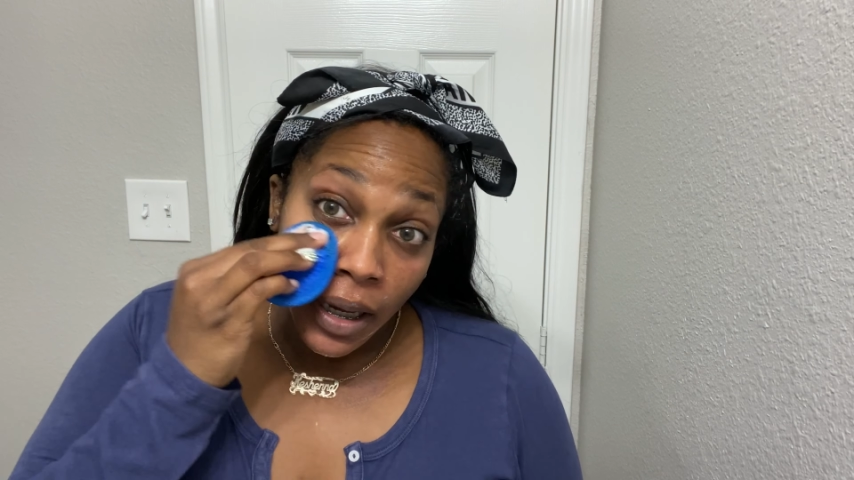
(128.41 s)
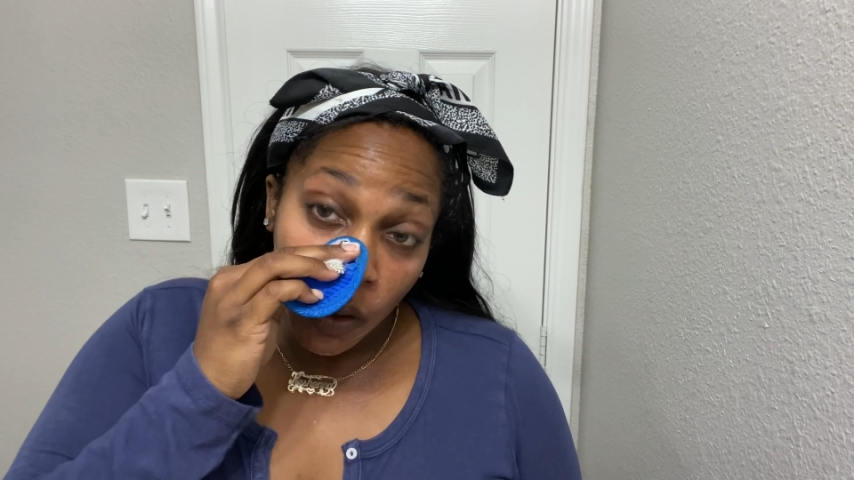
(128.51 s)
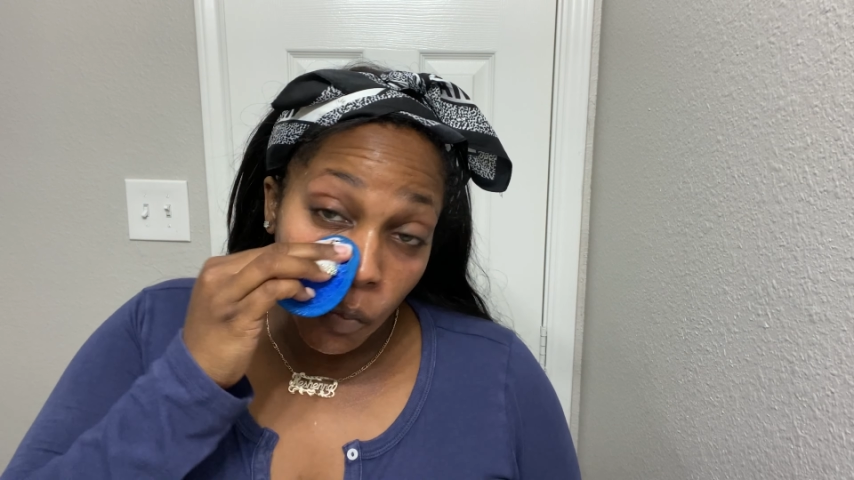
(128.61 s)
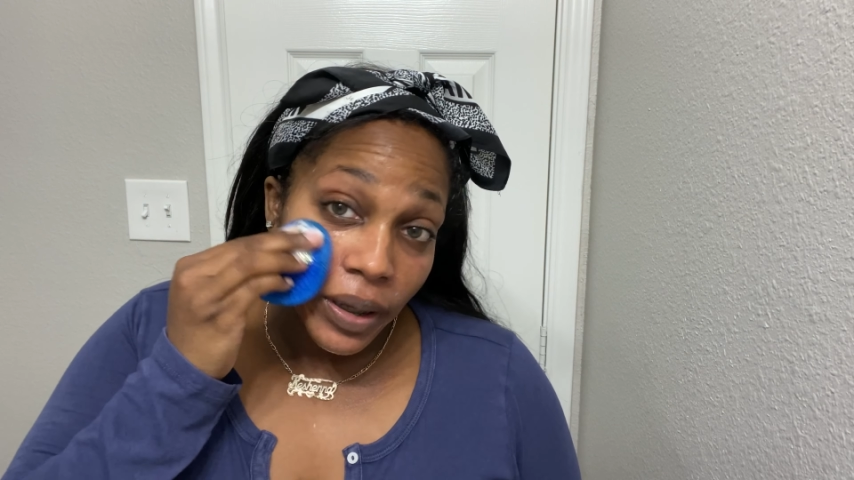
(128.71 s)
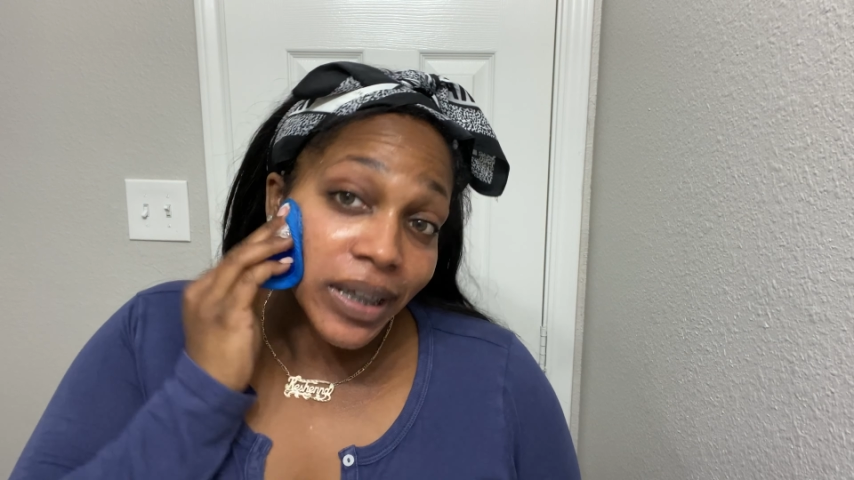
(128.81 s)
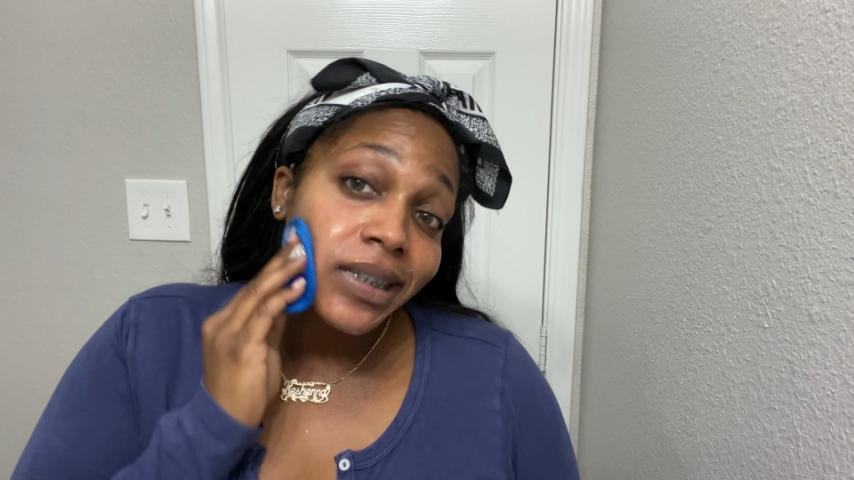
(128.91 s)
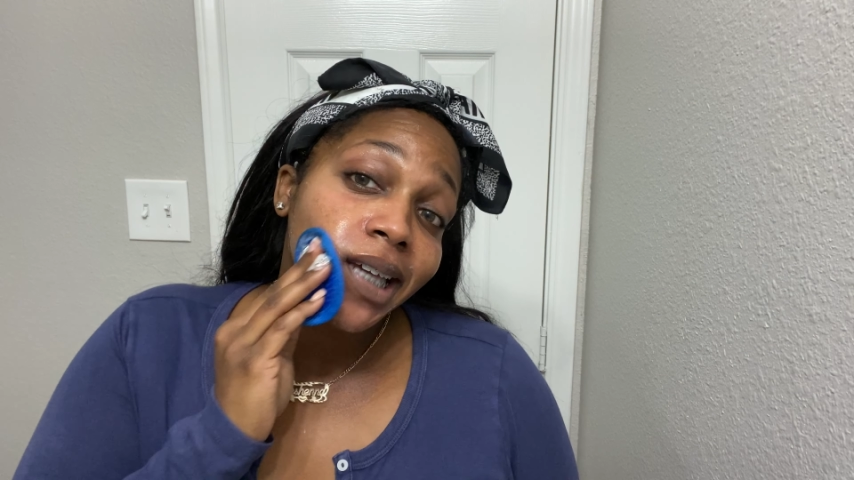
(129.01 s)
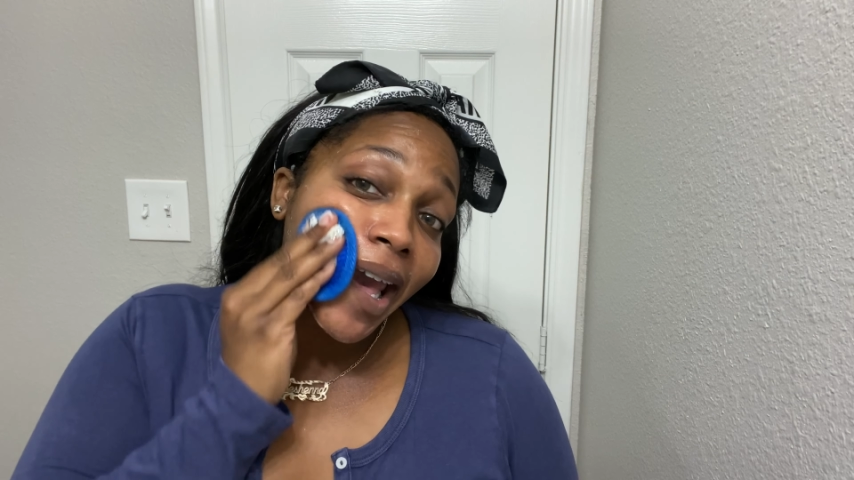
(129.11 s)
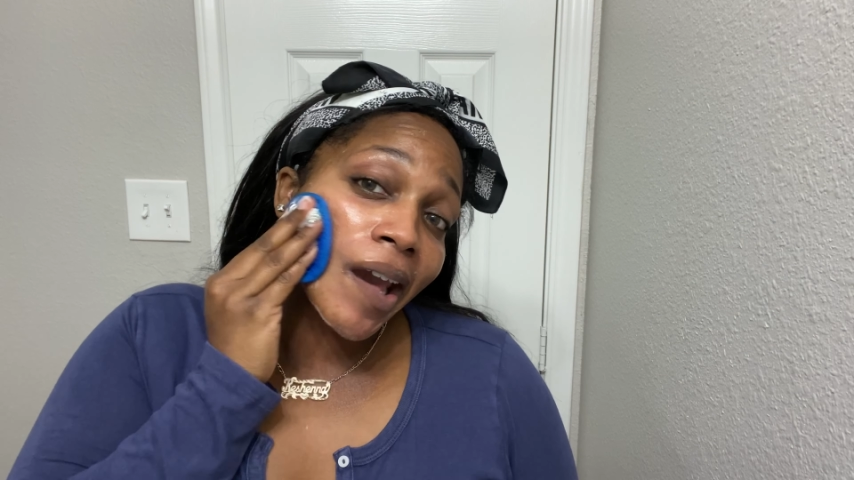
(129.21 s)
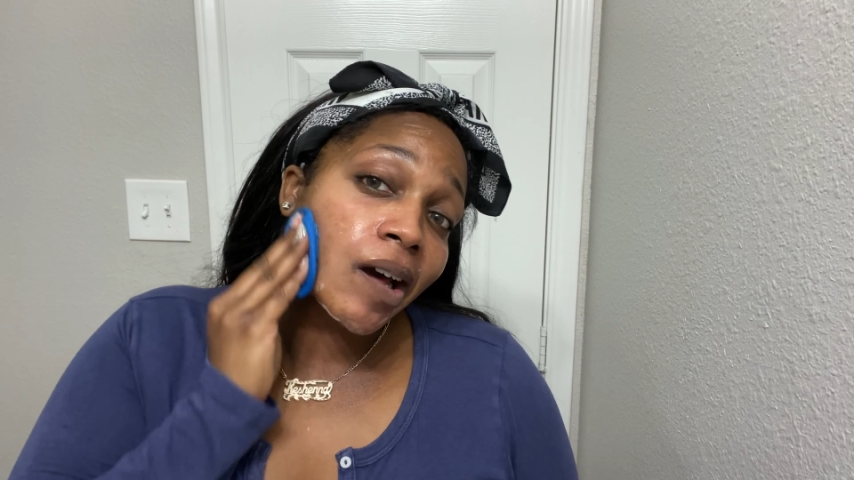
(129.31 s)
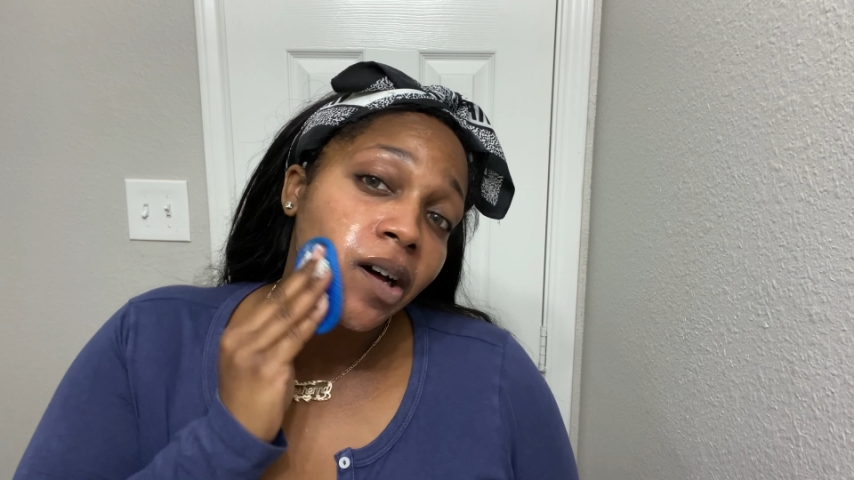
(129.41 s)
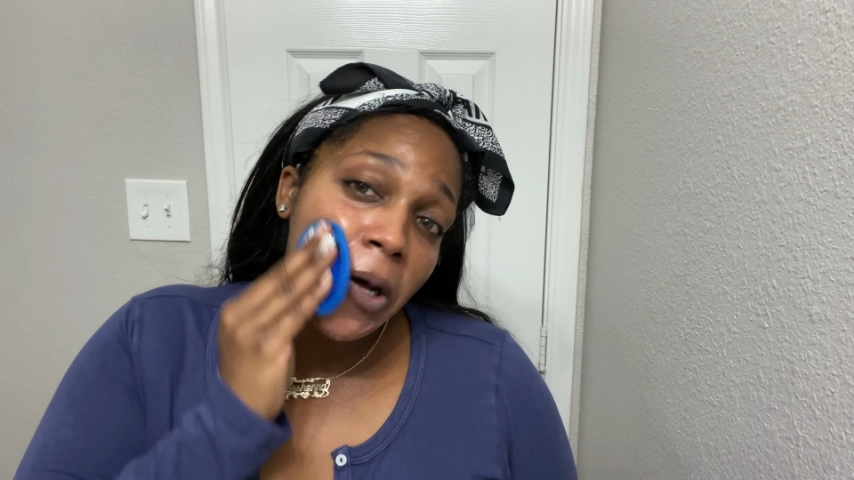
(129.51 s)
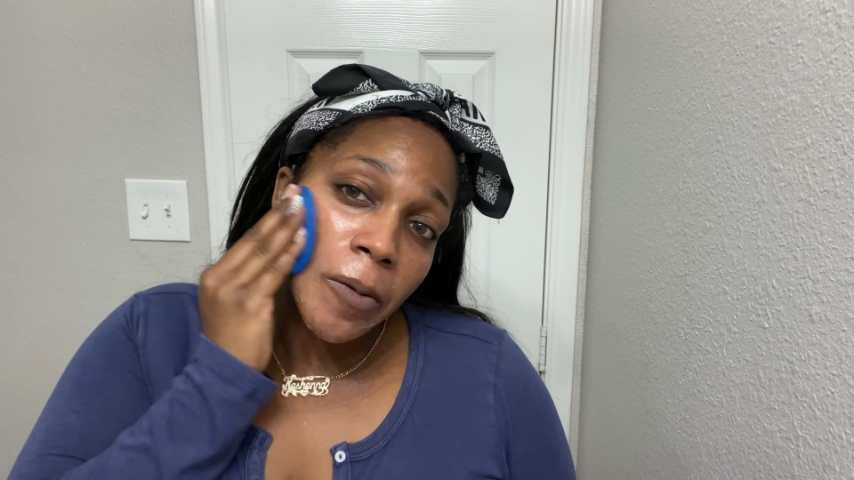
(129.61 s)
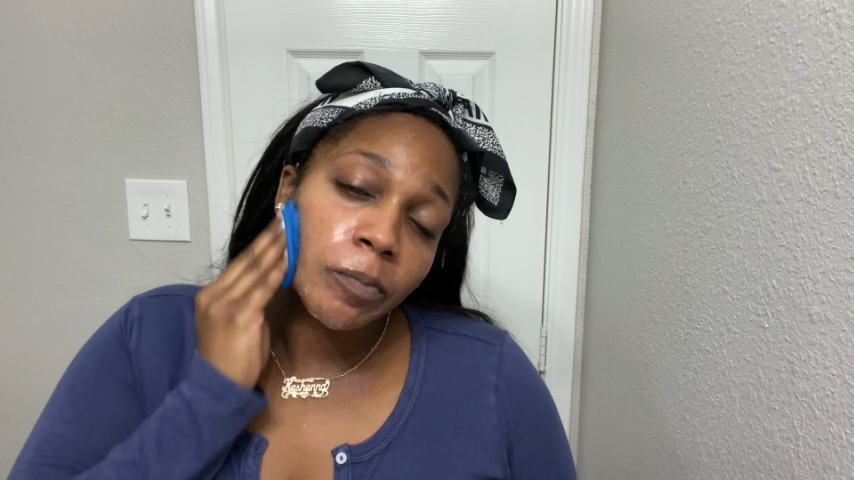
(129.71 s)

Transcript: wet towel.